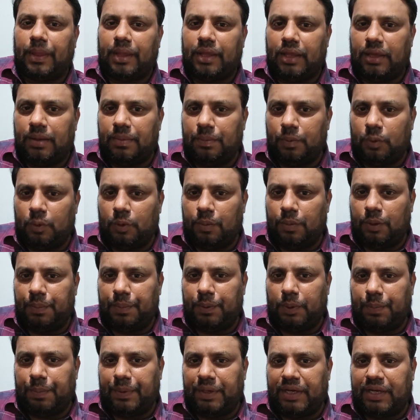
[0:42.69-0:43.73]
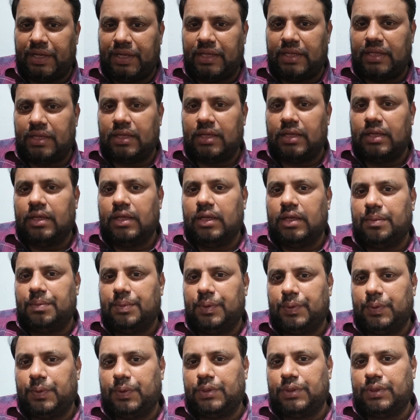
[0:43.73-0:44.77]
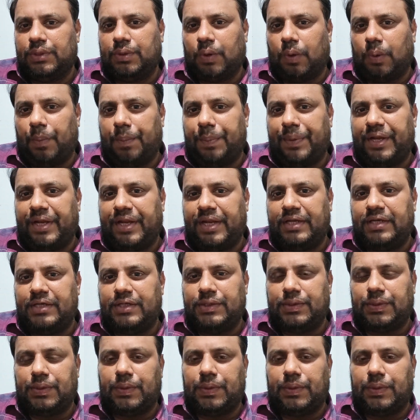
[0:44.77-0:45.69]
immovable property before the competent